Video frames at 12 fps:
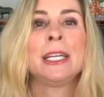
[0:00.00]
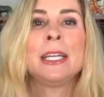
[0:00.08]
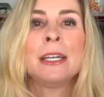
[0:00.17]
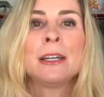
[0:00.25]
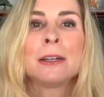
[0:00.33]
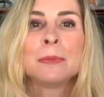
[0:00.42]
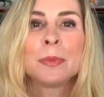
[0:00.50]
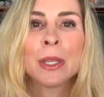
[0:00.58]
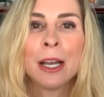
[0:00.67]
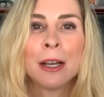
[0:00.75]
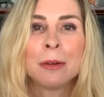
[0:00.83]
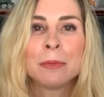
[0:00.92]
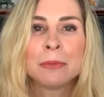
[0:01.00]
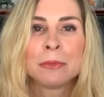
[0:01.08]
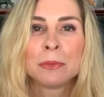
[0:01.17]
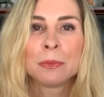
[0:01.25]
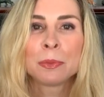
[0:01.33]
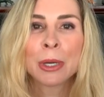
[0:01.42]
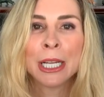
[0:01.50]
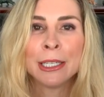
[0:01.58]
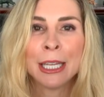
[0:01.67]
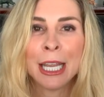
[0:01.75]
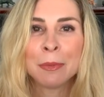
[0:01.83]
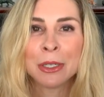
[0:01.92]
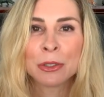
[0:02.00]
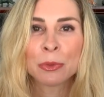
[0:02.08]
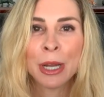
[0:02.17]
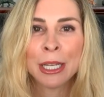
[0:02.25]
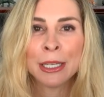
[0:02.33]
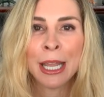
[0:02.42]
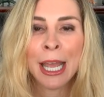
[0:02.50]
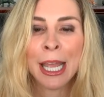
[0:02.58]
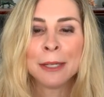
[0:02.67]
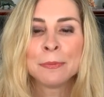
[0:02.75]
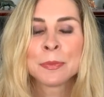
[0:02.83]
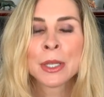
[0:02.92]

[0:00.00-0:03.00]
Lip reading: here. Brand name is Retin A.